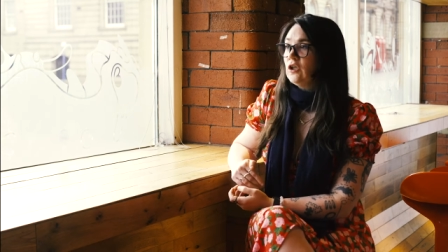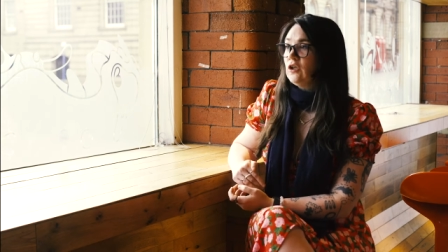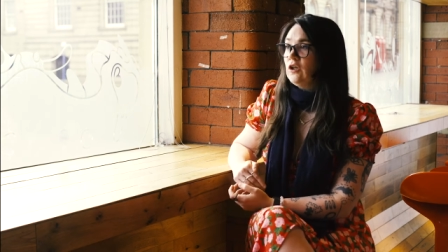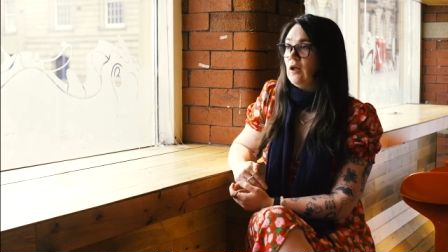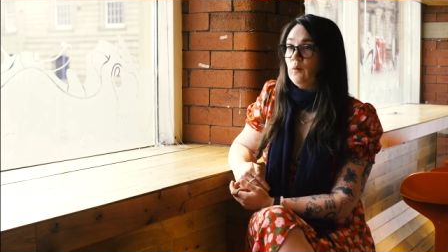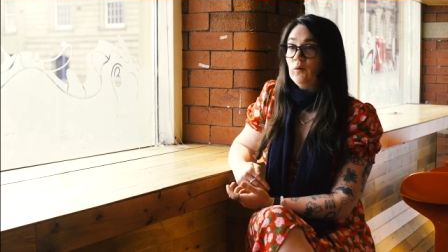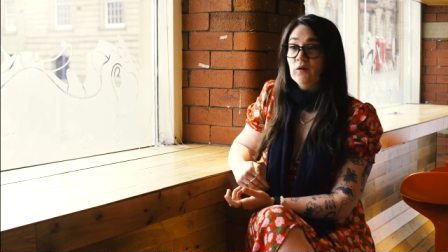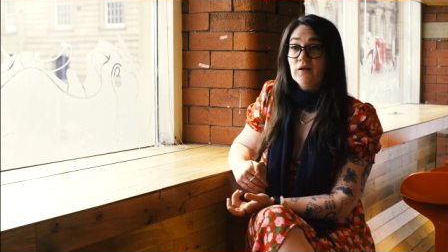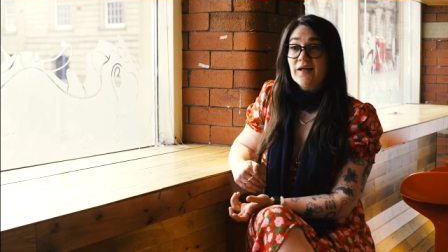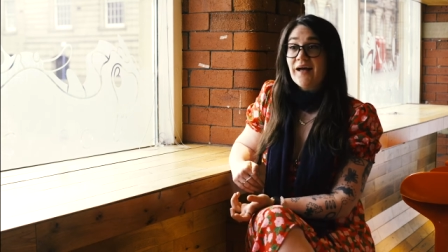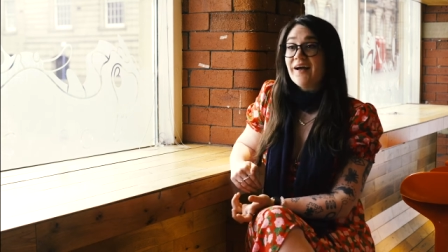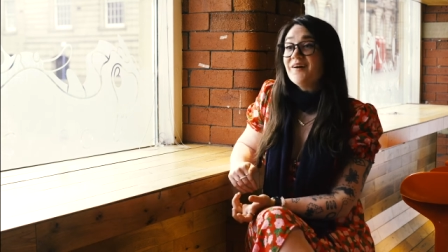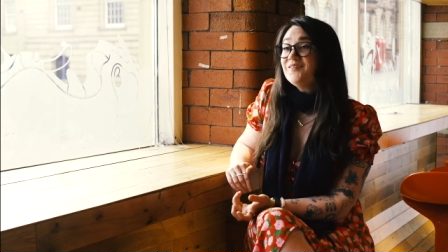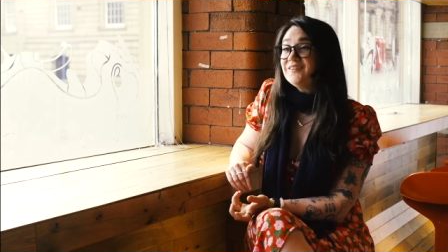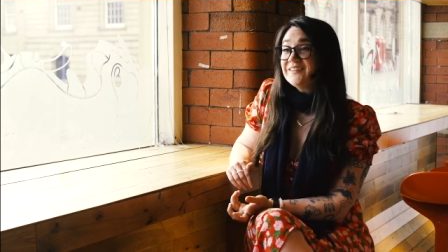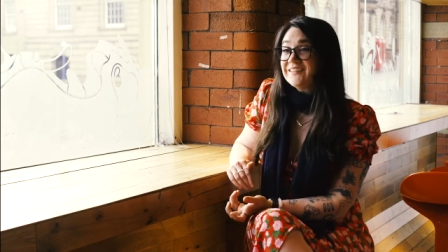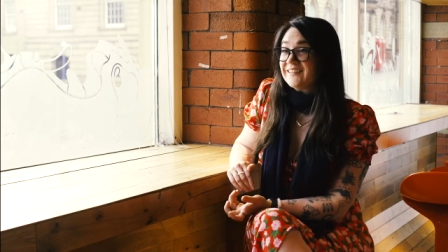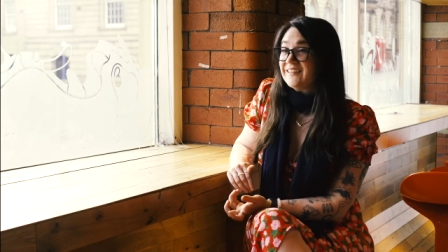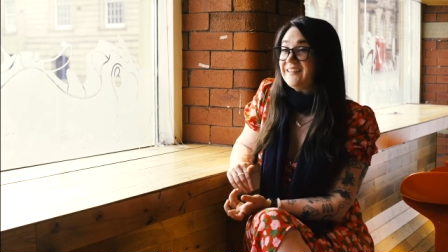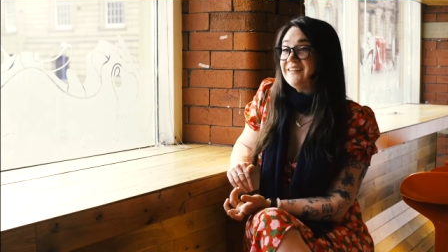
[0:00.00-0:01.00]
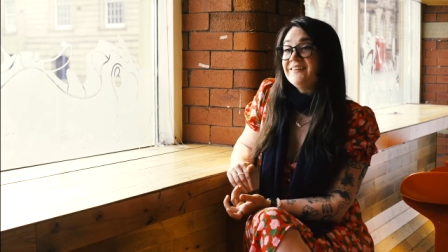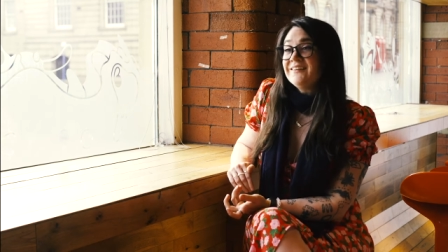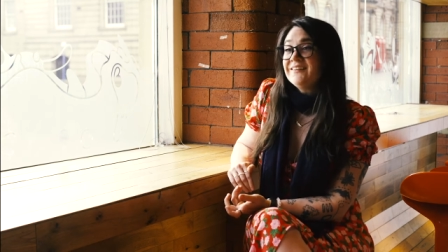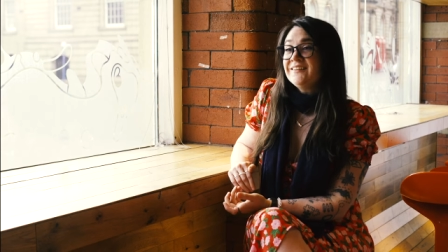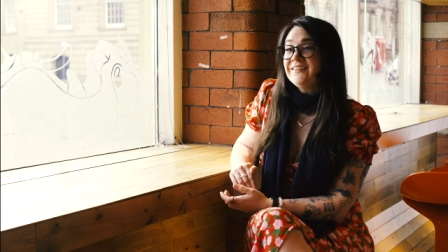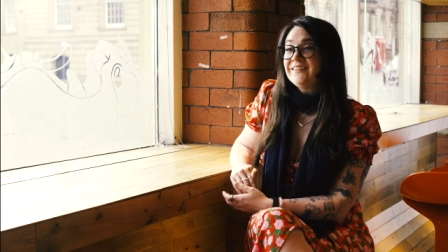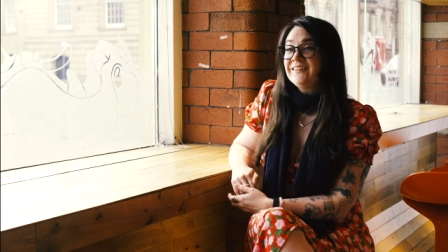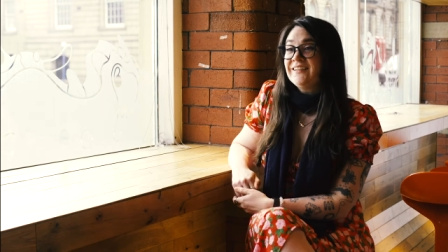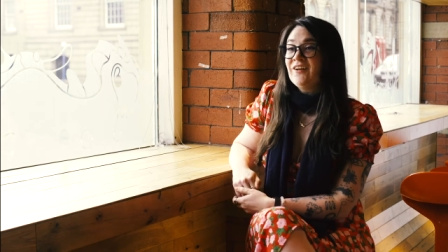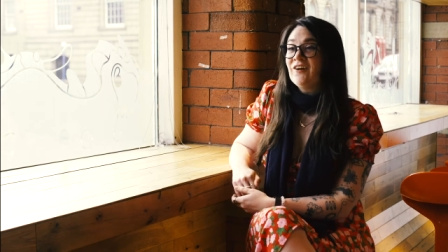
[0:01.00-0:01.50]
local
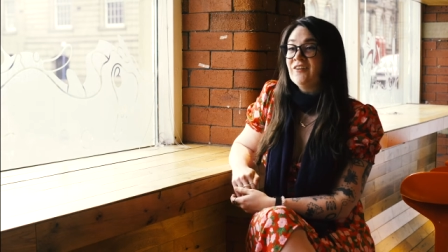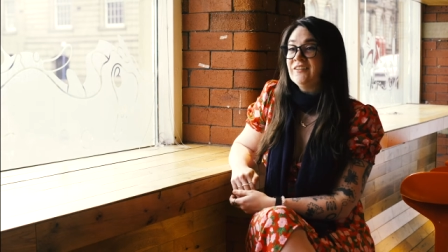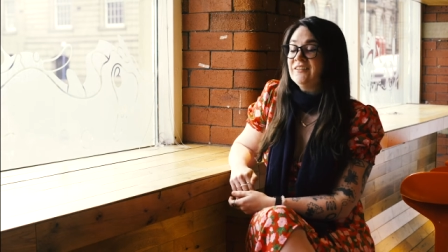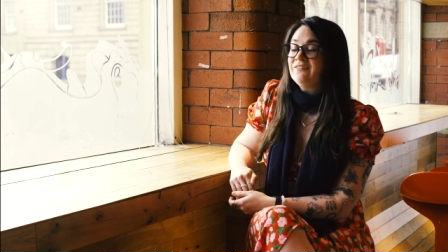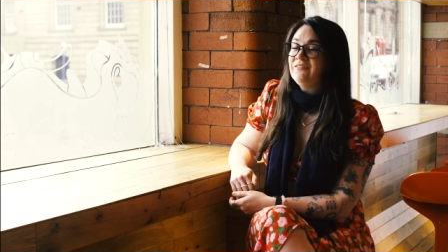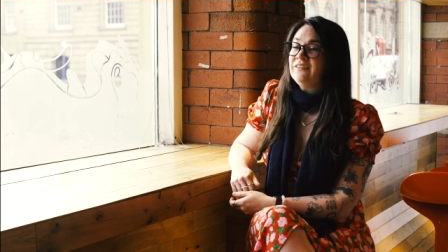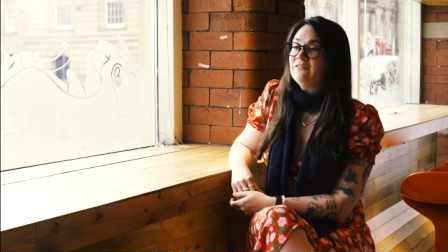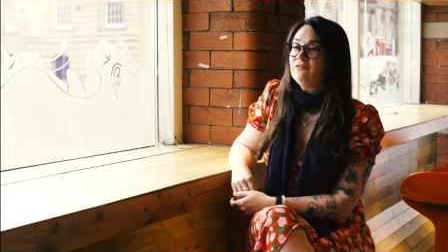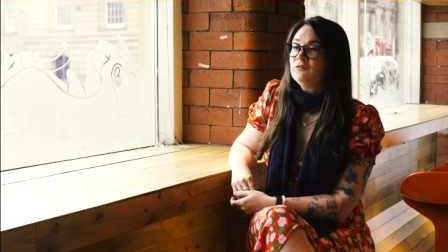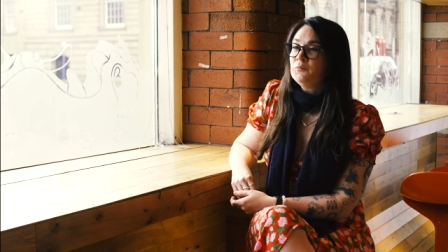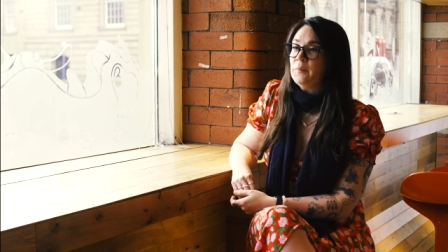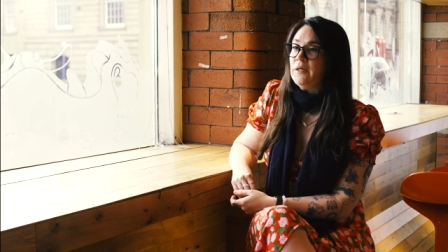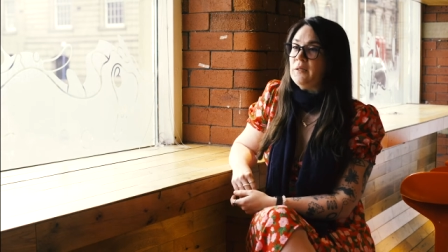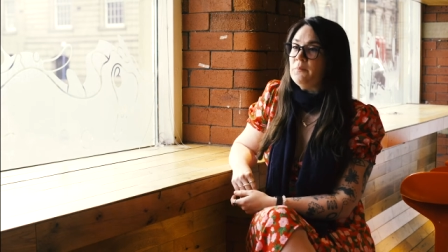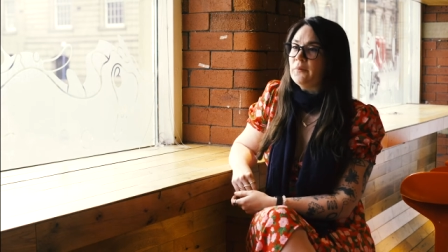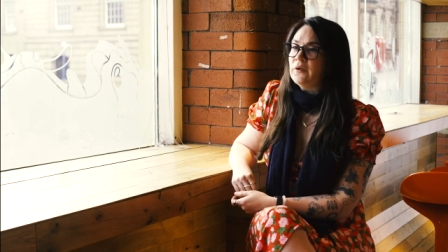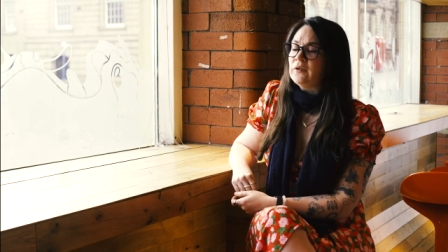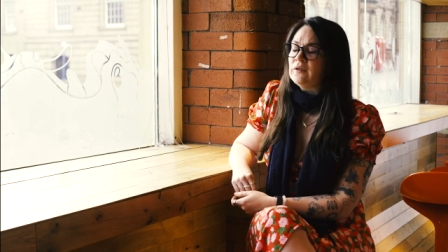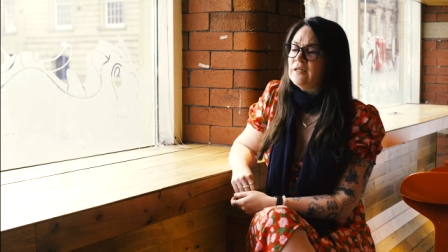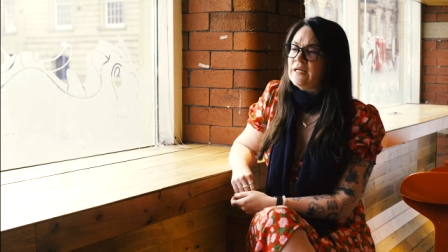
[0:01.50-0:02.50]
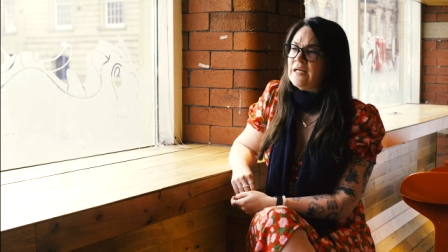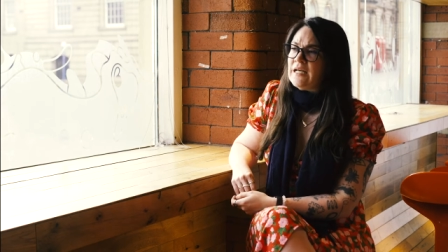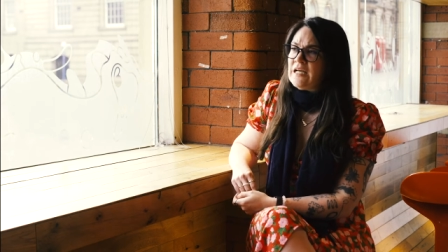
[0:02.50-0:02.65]
councillors, lots of different people